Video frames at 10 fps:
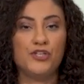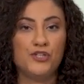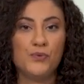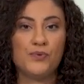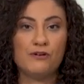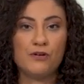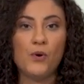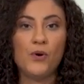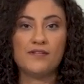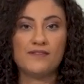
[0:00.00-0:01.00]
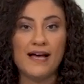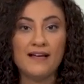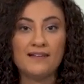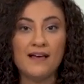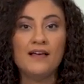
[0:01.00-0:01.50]
You will record
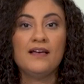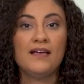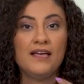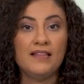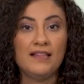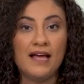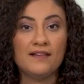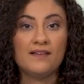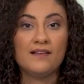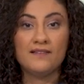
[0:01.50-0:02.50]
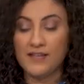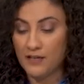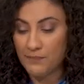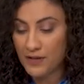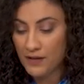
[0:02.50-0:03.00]
data in that
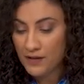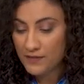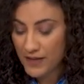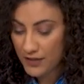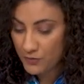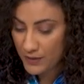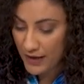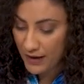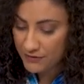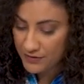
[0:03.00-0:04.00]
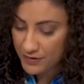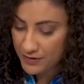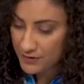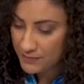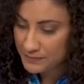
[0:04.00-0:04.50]
table that we have
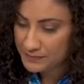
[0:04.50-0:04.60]
here.